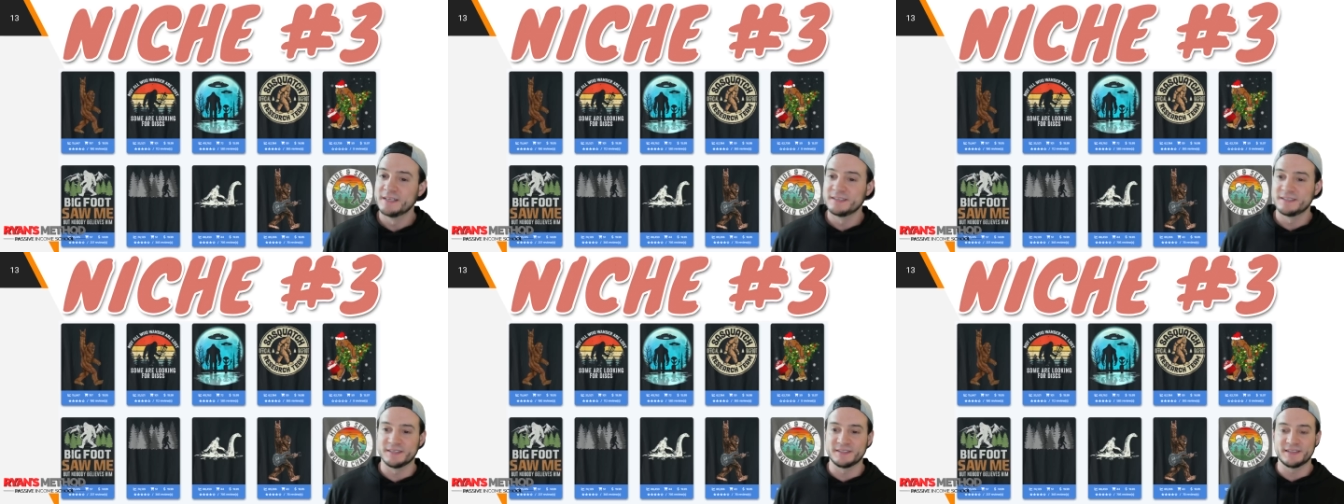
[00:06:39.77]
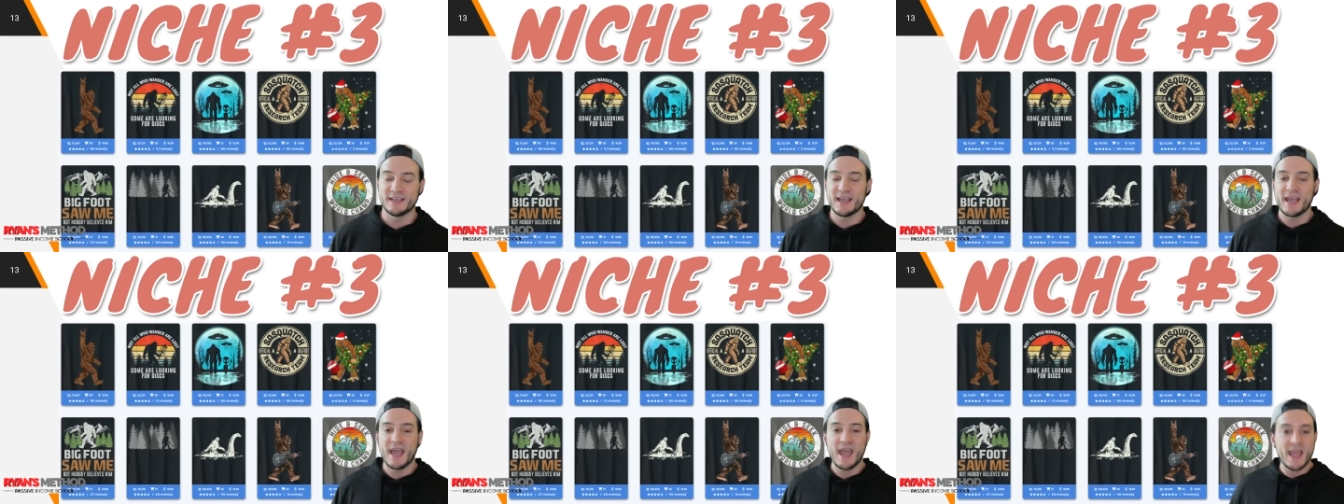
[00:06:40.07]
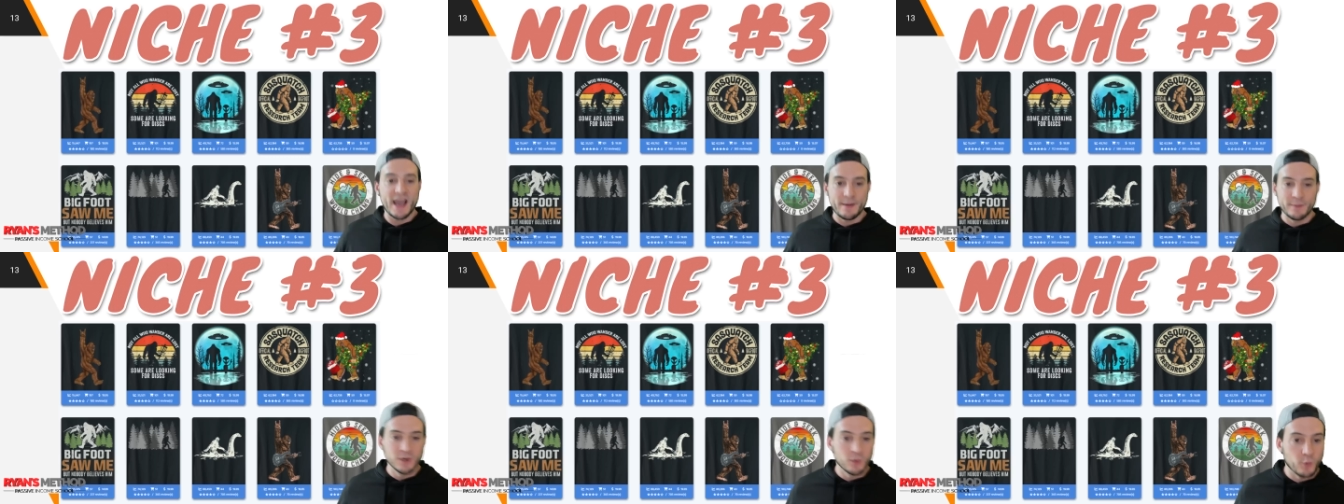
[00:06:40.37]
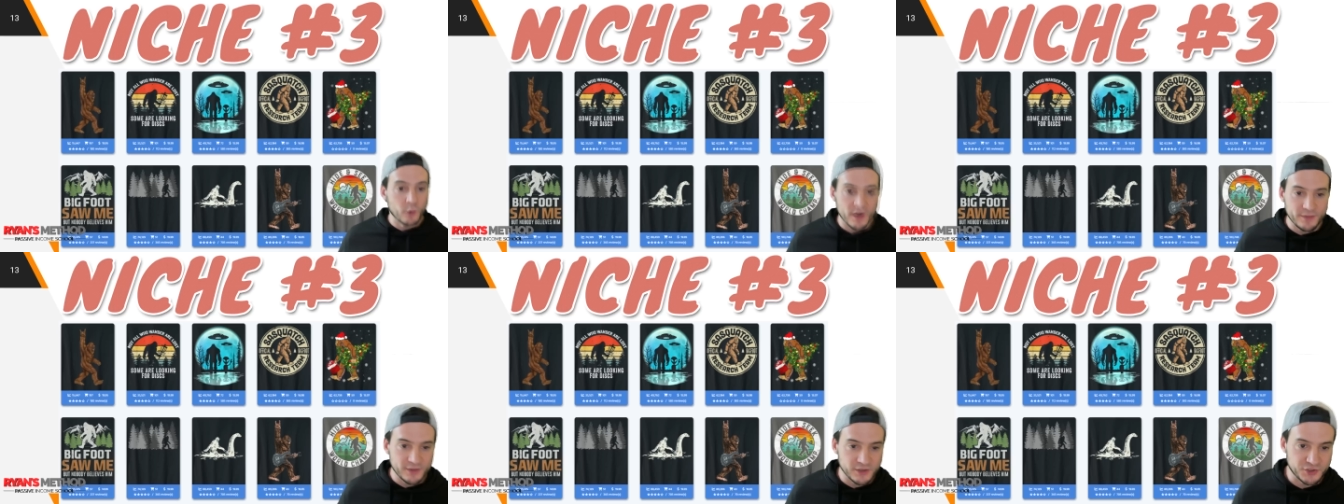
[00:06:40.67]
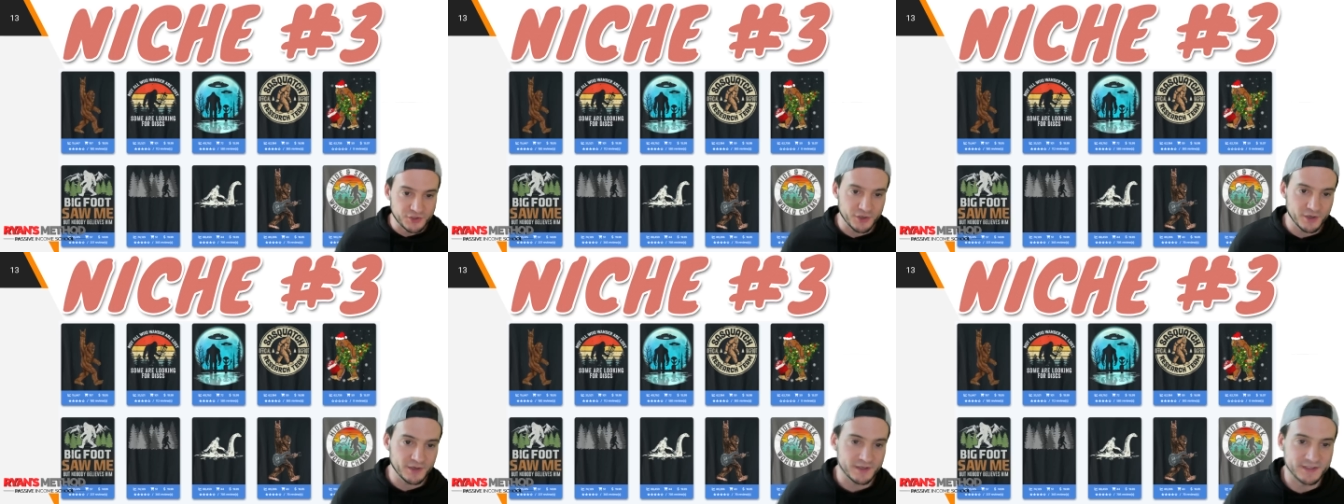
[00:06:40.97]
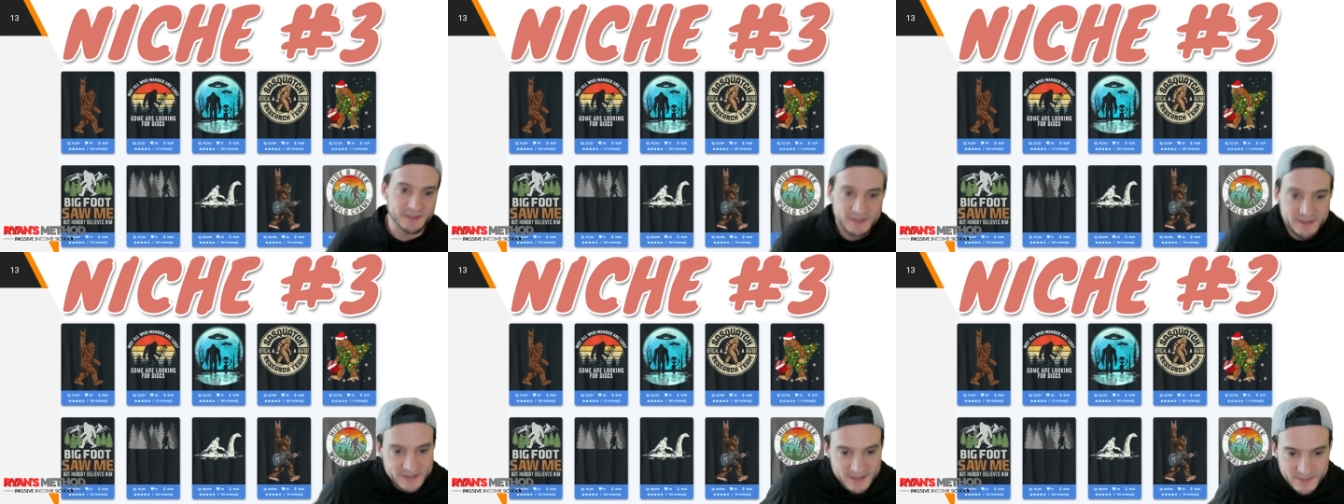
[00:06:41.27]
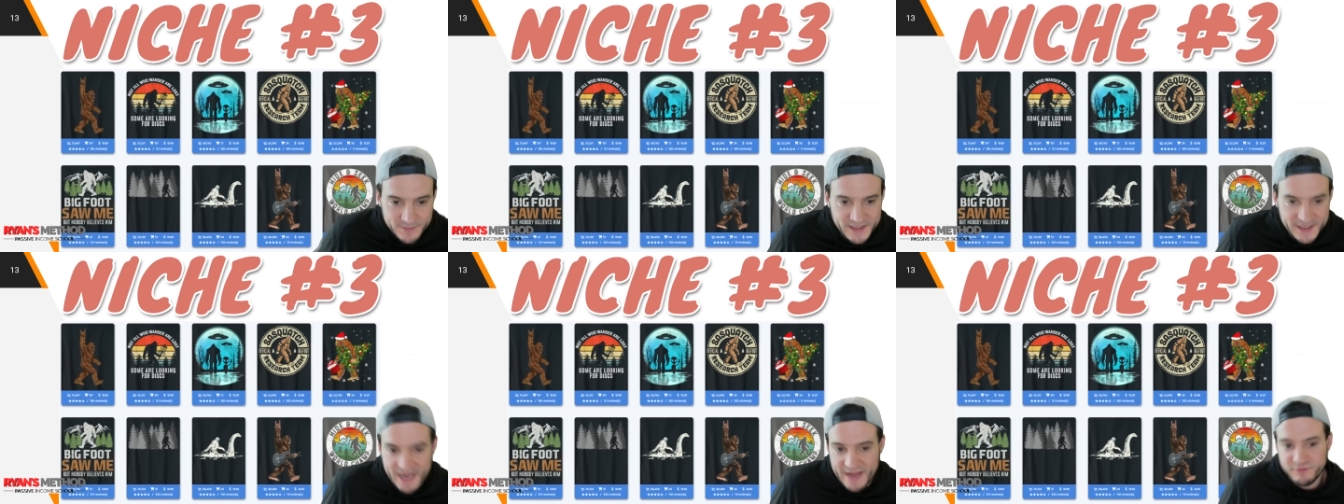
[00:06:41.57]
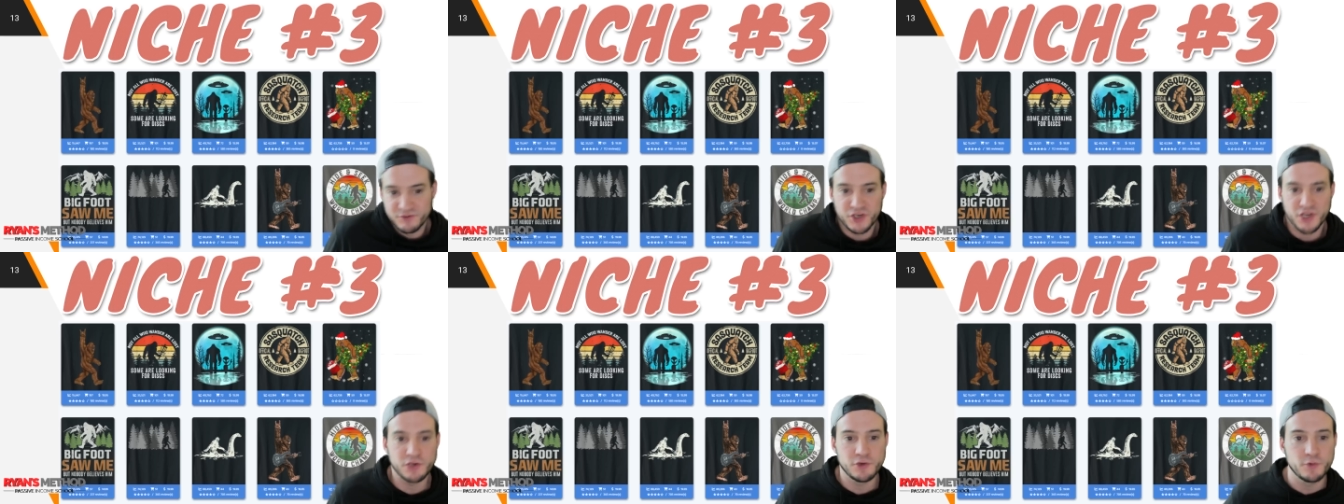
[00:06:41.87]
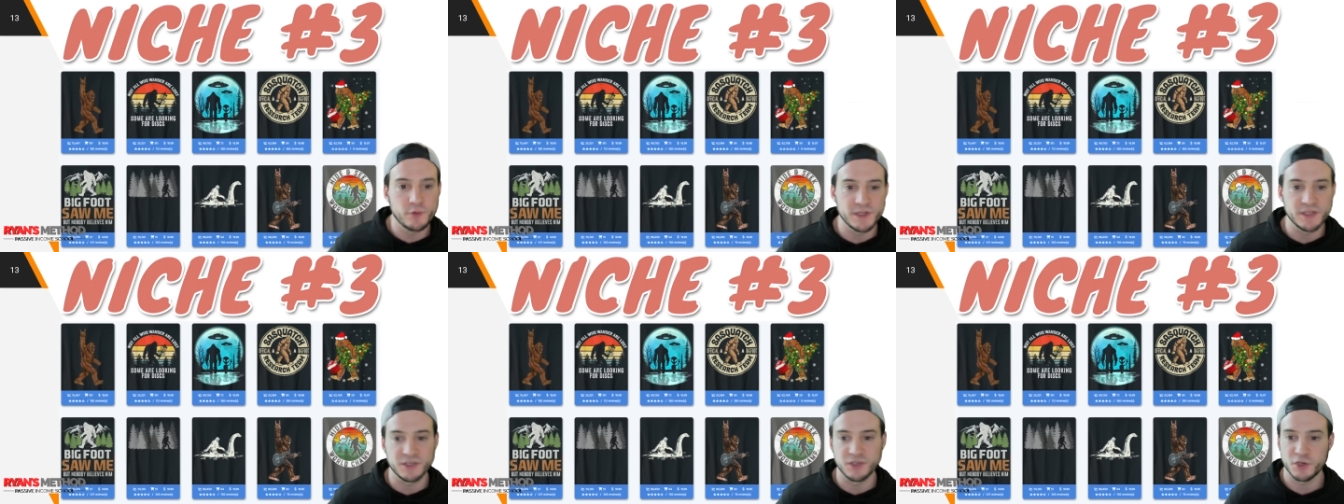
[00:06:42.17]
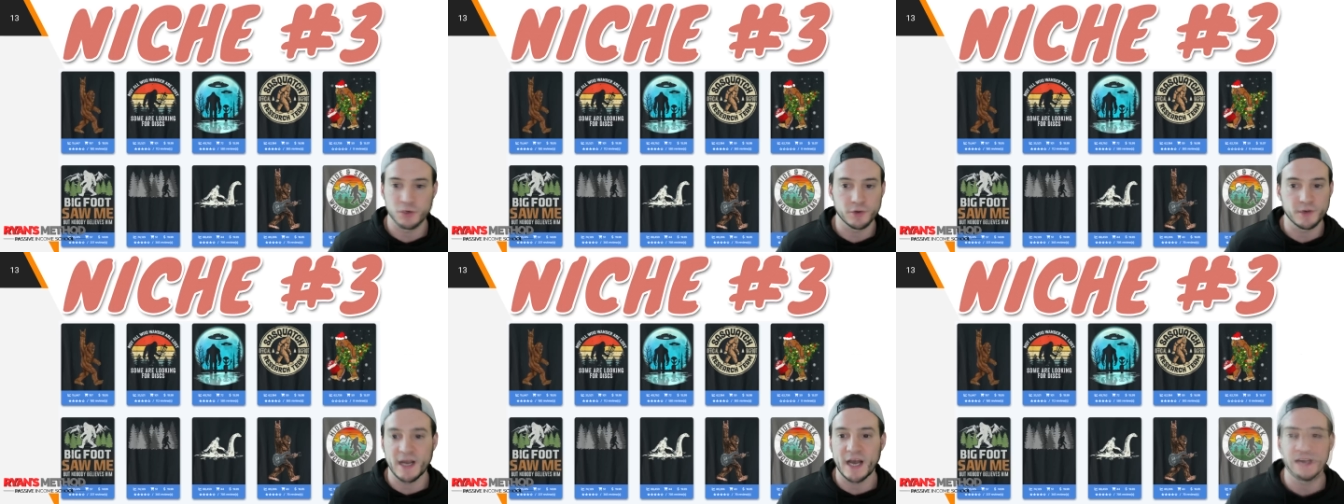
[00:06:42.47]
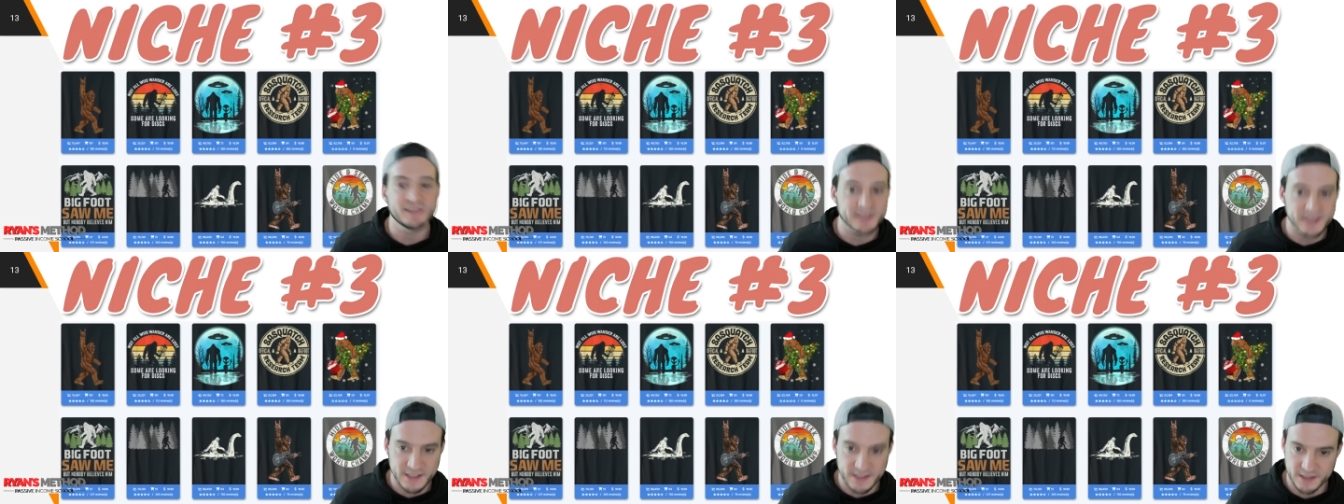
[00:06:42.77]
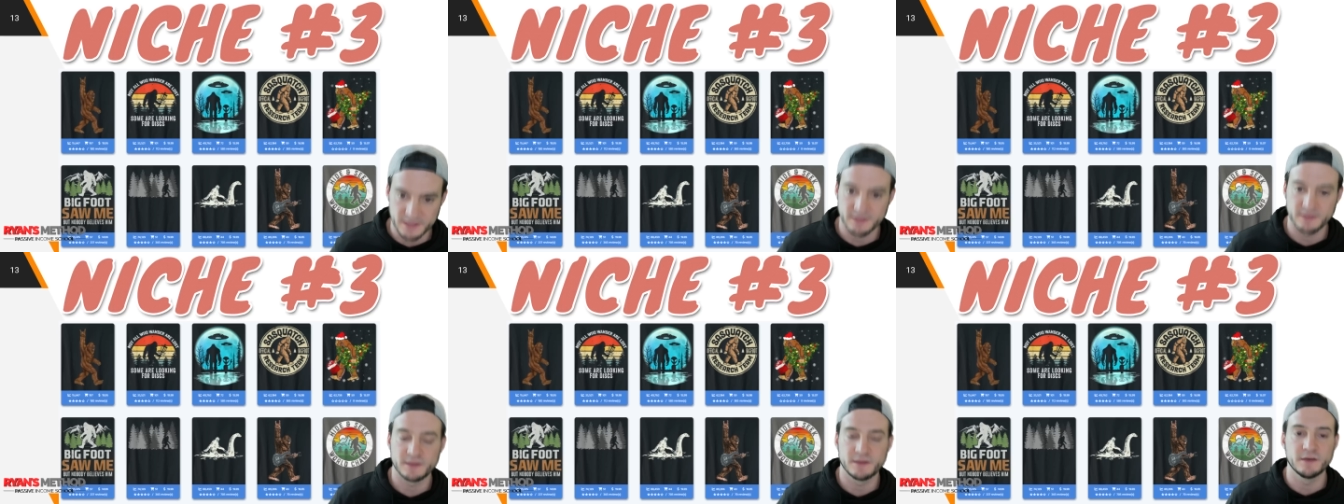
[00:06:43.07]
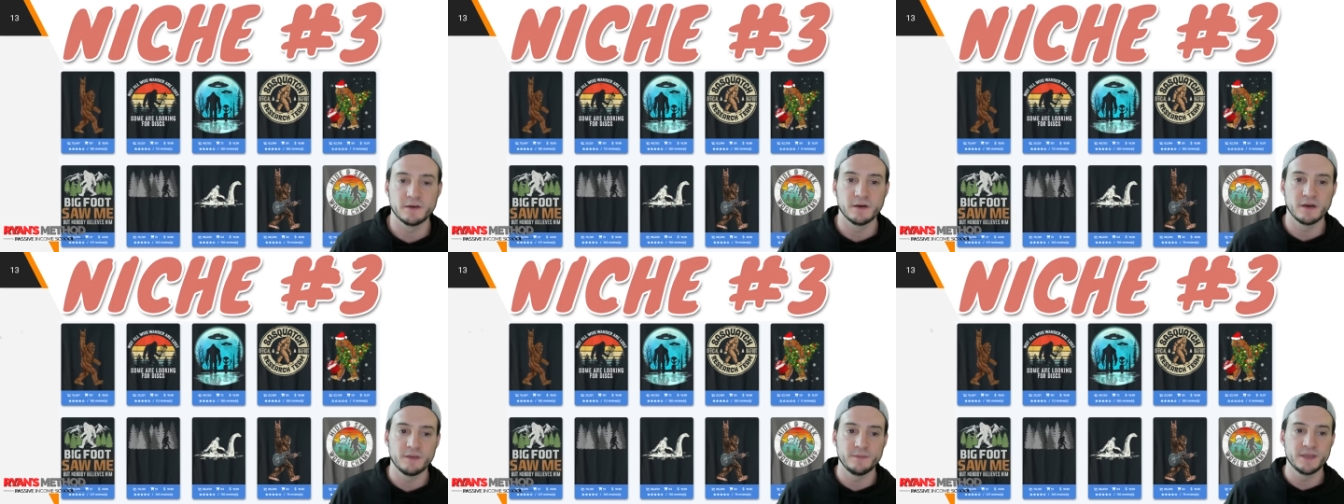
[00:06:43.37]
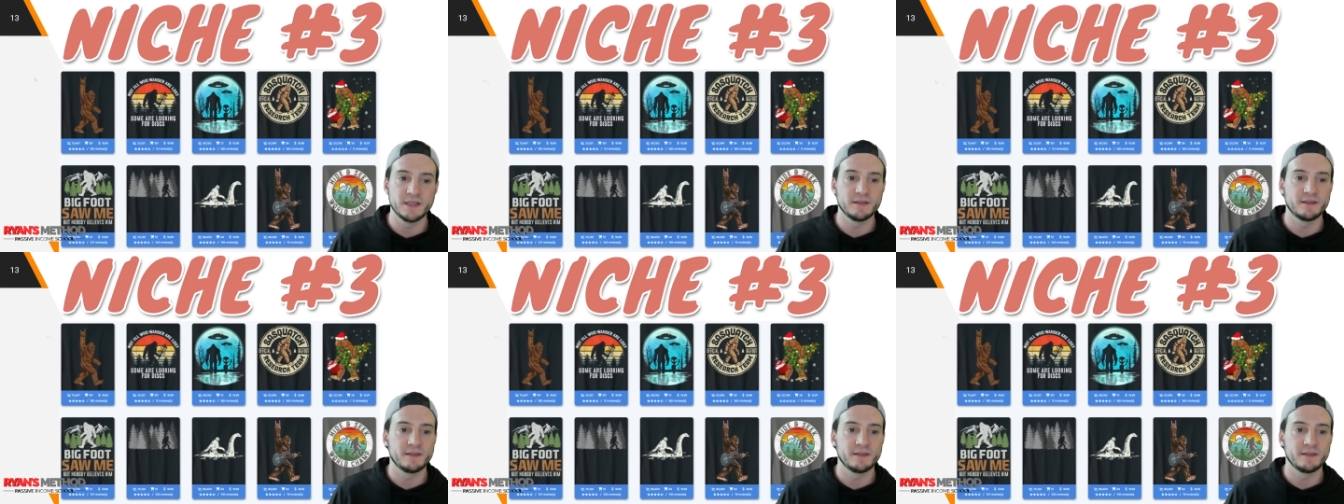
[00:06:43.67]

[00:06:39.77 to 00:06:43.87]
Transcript: to say, hey, I'm going to wear this shirt because this is something I have genuine curiosity in. You know what I mean?